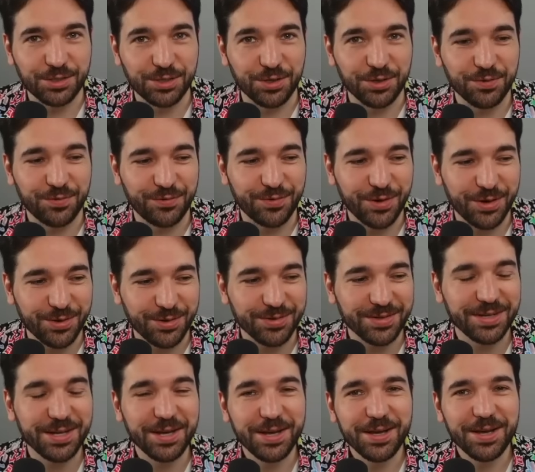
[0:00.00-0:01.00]
to
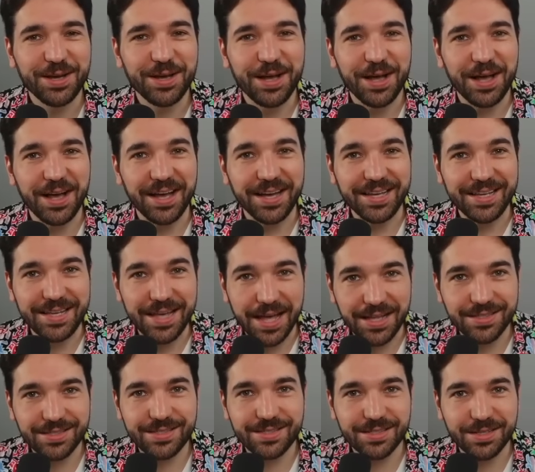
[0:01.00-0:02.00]
vote
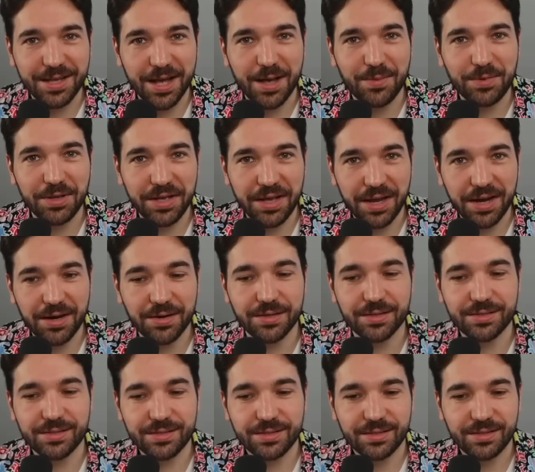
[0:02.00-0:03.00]
against Kamala
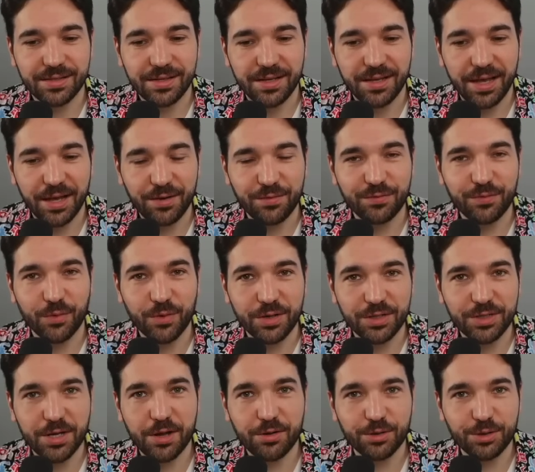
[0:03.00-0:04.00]
Harris and for
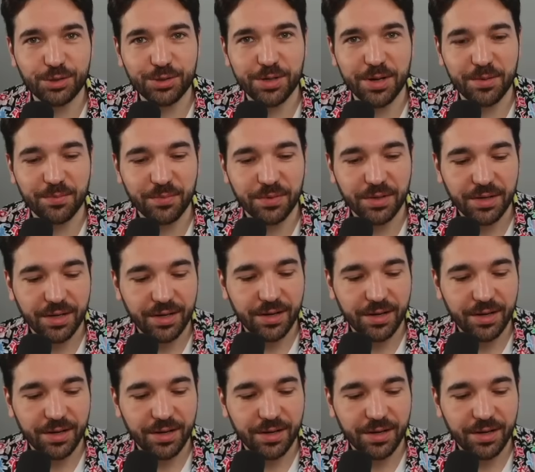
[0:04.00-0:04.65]
Donald Trump